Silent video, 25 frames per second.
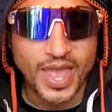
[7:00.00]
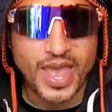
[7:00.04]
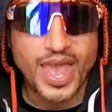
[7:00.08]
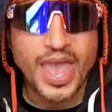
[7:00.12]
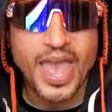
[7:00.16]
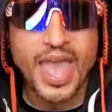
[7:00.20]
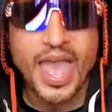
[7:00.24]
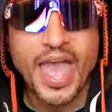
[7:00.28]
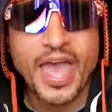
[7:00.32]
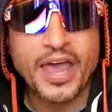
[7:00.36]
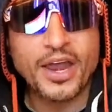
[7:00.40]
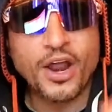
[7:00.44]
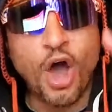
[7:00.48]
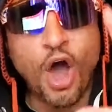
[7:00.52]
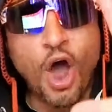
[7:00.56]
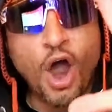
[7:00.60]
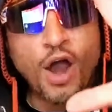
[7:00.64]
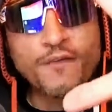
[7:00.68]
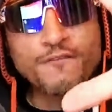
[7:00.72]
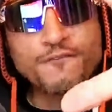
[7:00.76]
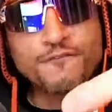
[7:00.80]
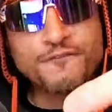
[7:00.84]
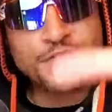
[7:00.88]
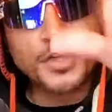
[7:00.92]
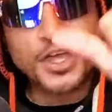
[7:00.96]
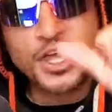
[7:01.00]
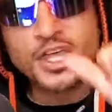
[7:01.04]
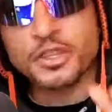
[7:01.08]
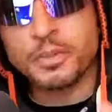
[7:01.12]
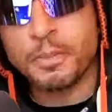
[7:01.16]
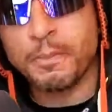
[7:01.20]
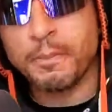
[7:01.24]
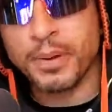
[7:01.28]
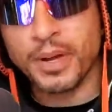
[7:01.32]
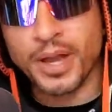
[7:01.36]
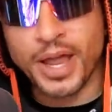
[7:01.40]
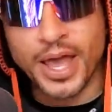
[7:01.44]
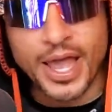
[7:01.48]
And our 5th
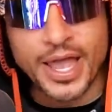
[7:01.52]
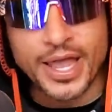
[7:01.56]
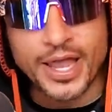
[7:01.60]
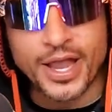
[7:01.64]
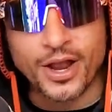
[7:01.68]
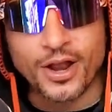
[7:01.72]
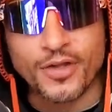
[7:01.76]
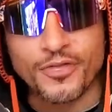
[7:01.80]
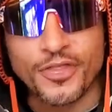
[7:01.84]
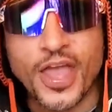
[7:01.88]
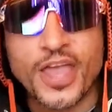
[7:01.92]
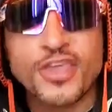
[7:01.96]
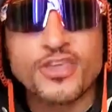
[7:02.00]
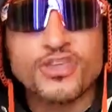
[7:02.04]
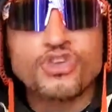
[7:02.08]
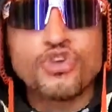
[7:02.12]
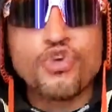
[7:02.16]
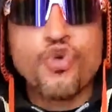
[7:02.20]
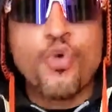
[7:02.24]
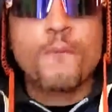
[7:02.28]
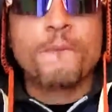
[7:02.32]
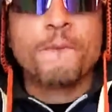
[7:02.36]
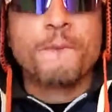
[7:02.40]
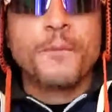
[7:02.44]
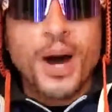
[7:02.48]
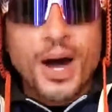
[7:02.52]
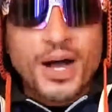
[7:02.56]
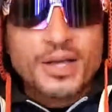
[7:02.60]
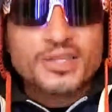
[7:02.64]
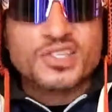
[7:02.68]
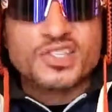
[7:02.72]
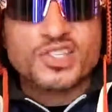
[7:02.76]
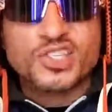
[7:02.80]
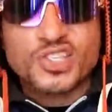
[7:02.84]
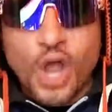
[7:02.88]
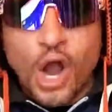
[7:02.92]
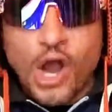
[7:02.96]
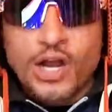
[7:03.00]
player that you must
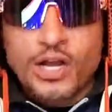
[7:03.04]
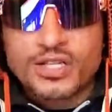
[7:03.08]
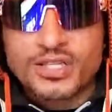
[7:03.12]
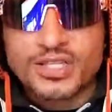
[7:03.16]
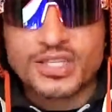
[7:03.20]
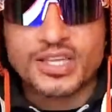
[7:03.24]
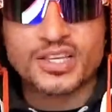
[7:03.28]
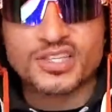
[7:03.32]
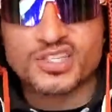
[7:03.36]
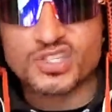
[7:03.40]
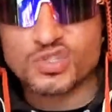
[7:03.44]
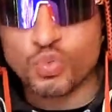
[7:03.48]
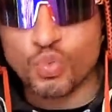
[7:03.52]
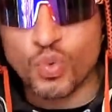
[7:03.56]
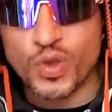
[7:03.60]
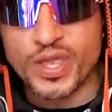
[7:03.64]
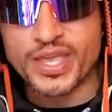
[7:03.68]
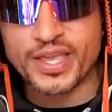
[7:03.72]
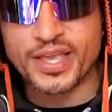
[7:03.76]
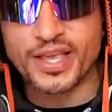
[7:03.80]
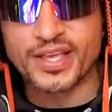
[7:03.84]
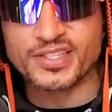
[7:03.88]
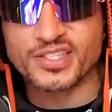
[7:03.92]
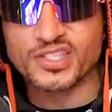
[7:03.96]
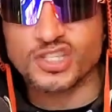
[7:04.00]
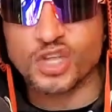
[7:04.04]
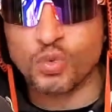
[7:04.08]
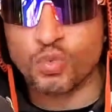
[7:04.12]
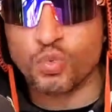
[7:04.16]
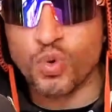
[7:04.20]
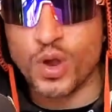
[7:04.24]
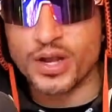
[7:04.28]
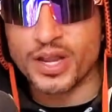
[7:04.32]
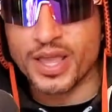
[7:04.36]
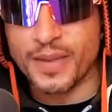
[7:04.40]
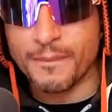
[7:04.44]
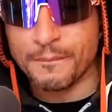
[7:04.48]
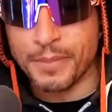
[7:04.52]
start this week is the
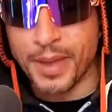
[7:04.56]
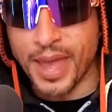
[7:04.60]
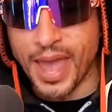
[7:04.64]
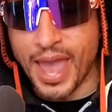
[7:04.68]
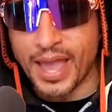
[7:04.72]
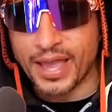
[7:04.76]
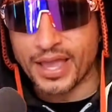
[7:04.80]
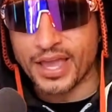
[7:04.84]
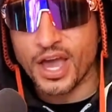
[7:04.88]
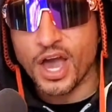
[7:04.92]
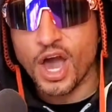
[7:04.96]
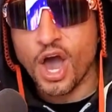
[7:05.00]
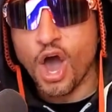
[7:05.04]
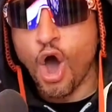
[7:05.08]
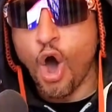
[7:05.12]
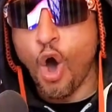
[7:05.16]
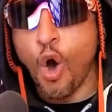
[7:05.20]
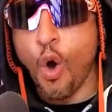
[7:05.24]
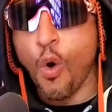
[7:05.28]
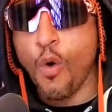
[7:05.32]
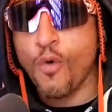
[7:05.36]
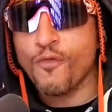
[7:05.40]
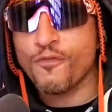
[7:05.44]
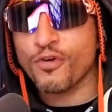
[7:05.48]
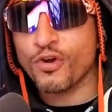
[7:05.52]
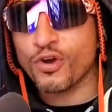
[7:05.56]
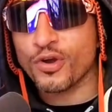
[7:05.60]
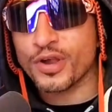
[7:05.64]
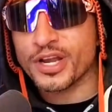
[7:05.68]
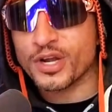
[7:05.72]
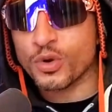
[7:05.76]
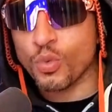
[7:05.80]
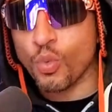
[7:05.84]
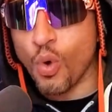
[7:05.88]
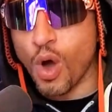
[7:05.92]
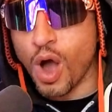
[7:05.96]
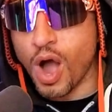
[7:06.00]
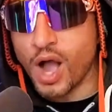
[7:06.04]
running back over
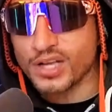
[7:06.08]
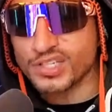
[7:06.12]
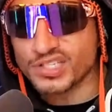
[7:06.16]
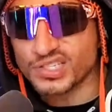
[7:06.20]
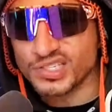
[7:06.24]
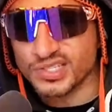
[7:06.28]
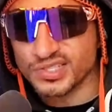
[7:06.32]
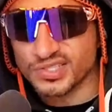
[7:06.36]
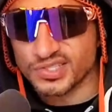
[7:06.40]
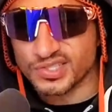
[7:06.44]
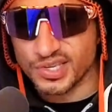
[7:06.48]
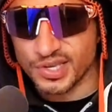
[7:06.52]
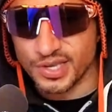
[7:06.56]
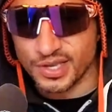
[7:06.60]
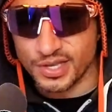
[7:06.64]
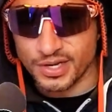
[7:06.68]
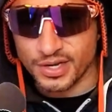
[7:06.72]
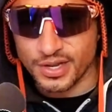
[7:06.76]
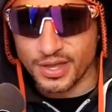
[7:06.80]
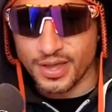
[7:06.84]
in Washington,